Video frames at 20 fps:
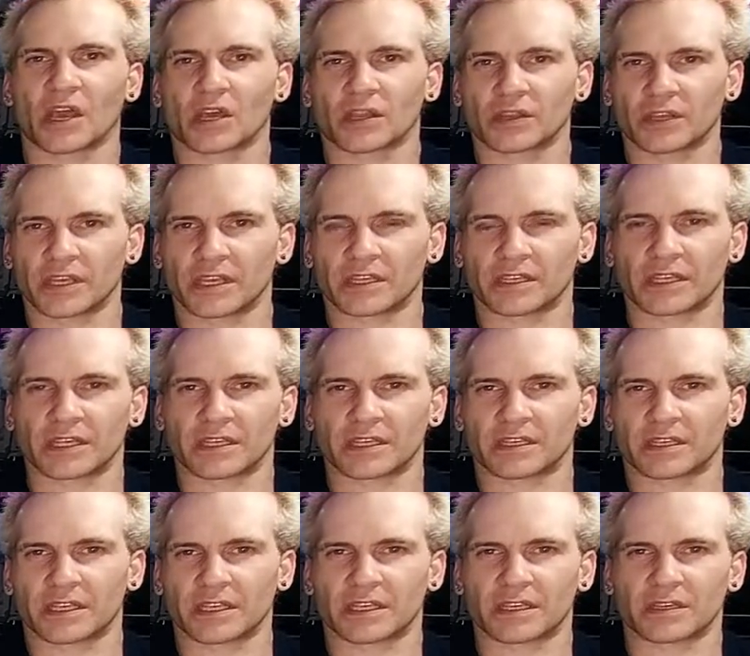
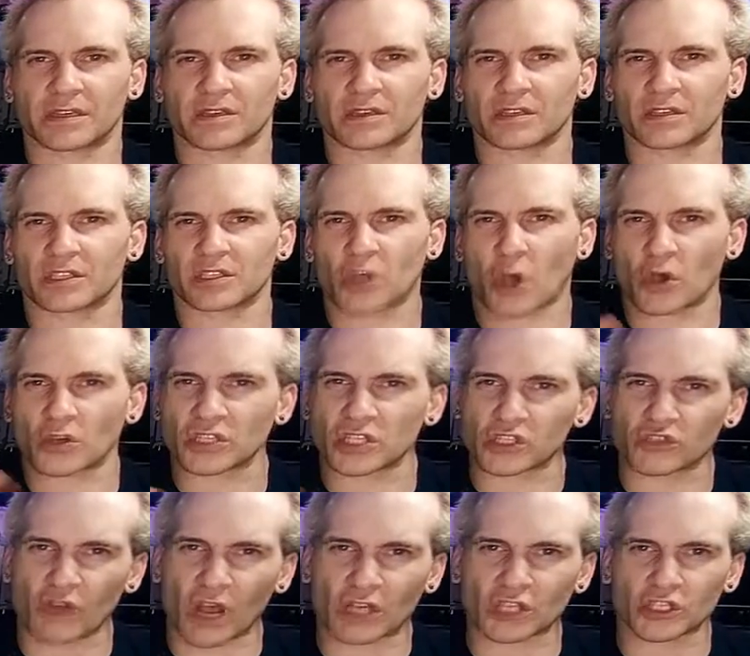The song
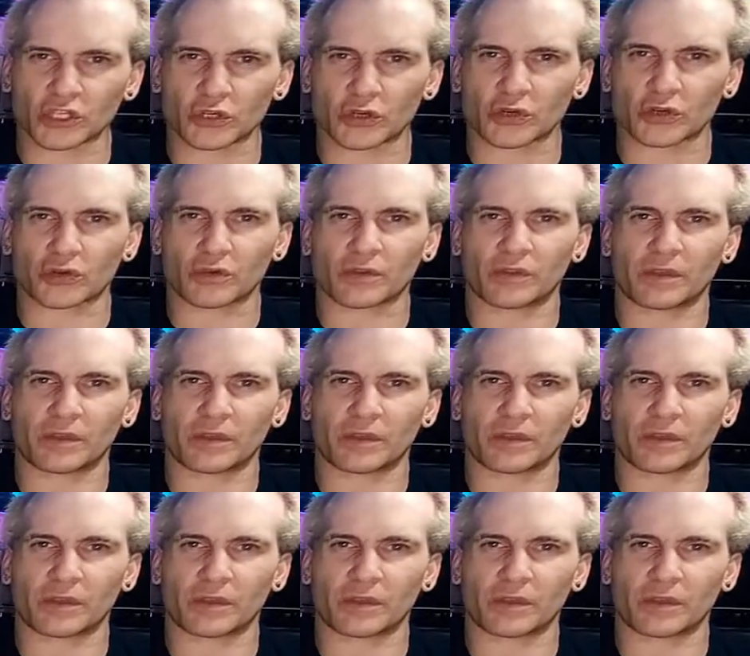structure,